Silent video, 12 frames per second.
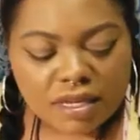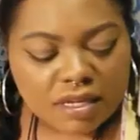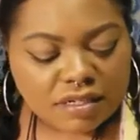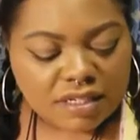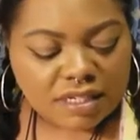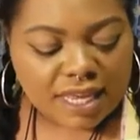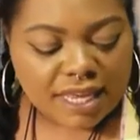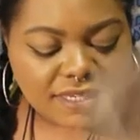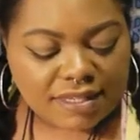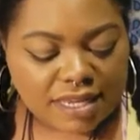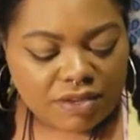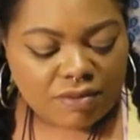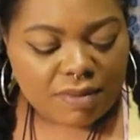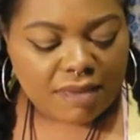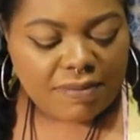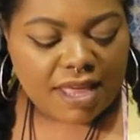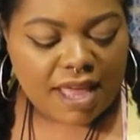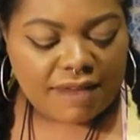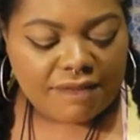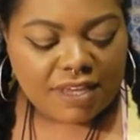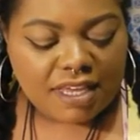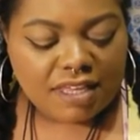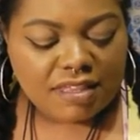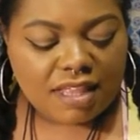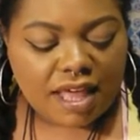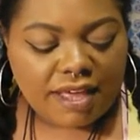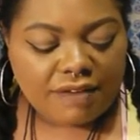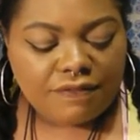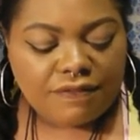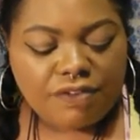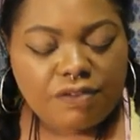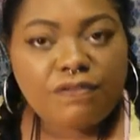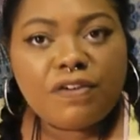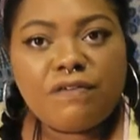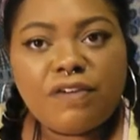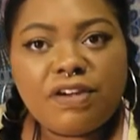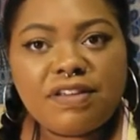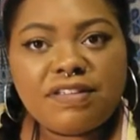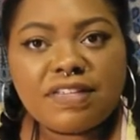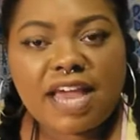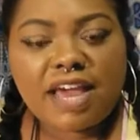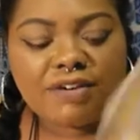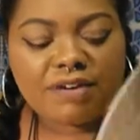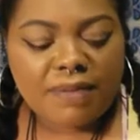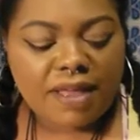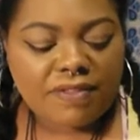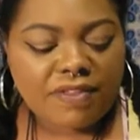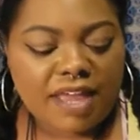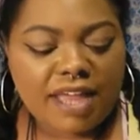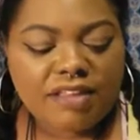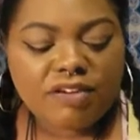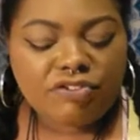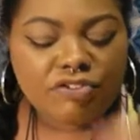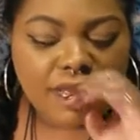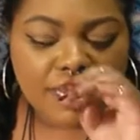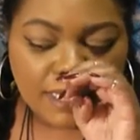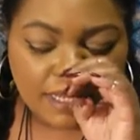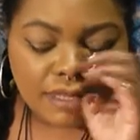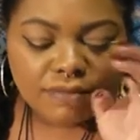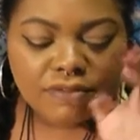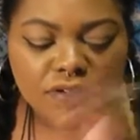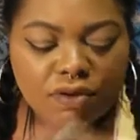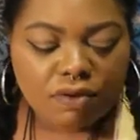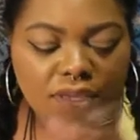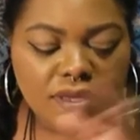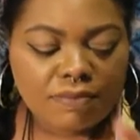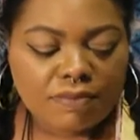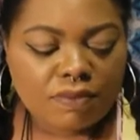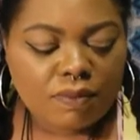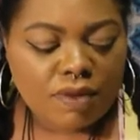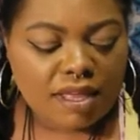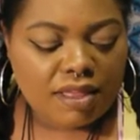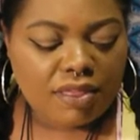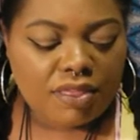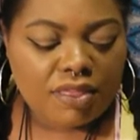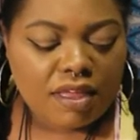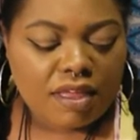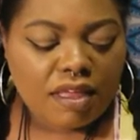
delays that you may be having in life, you feel very scattered about that and you're trying to come to grips with